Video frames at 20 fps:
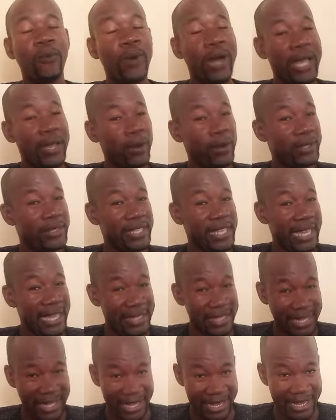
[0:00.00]
While on the
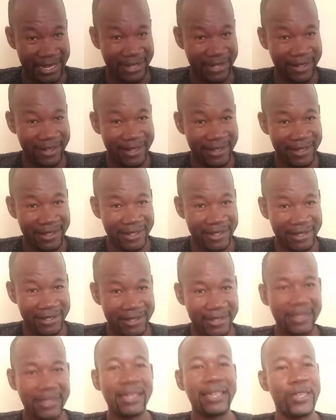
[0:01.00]
other hand,
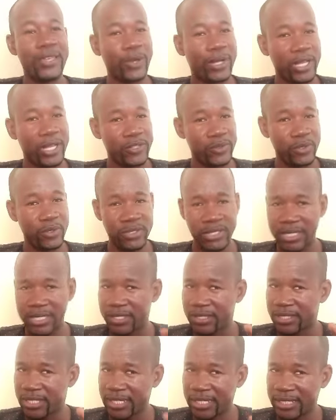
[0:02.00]
you can use
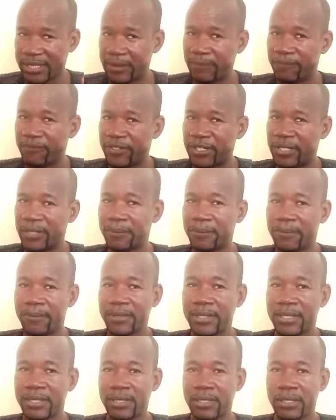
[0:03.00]
a single verb
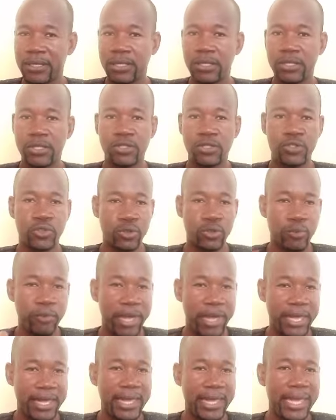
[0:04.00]
to
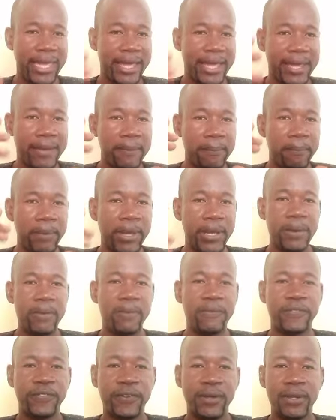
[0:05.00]
make a
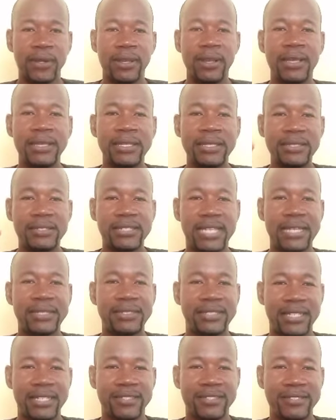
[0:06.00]
meaningful
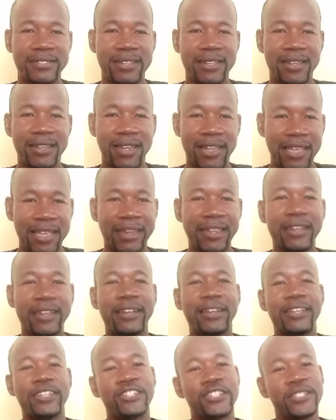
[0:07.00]
sentence in
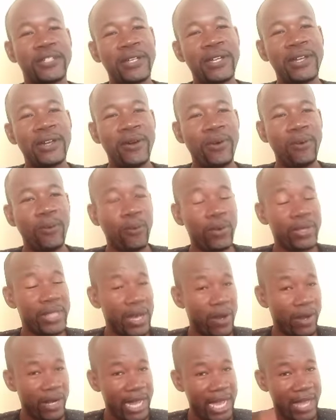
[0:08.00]
English
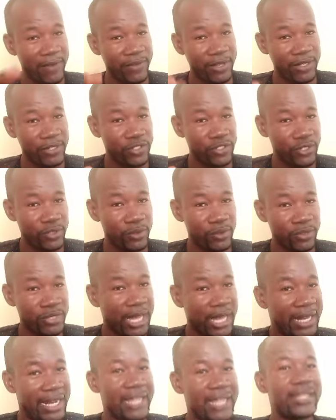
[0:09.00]
without having to use
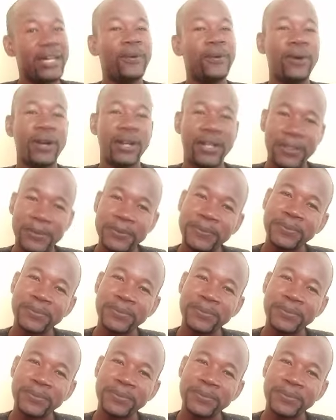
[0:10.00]
another word.